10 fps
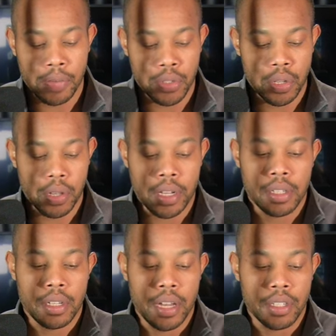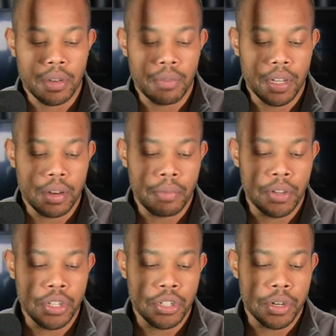So that's a nice convenient
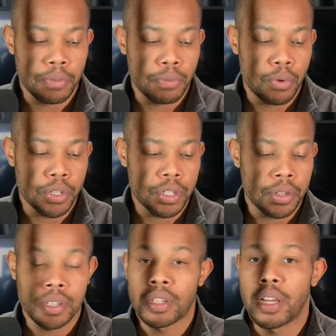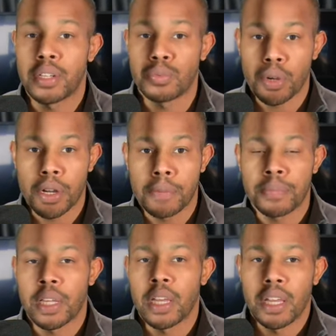feature for you as well.
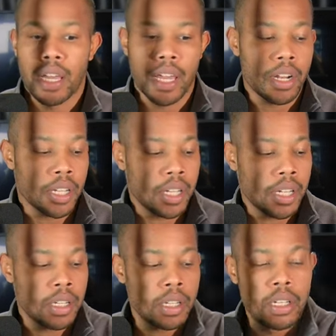And again,